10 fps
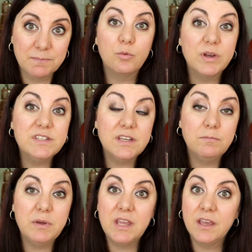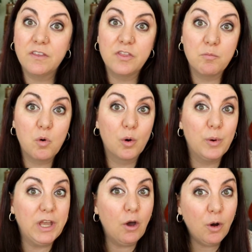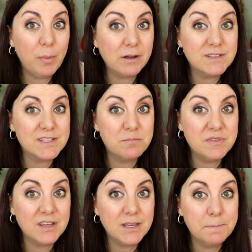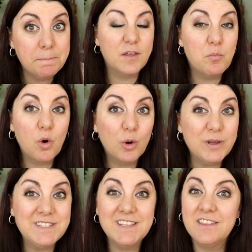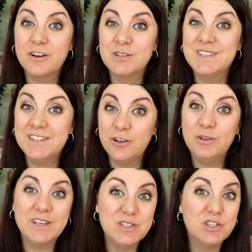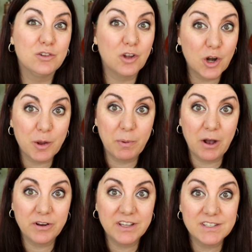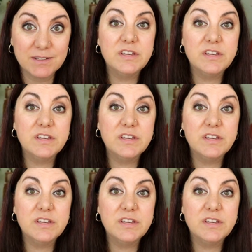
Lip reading: The reason being that the more we know about something, the more we see there still is to learn about it.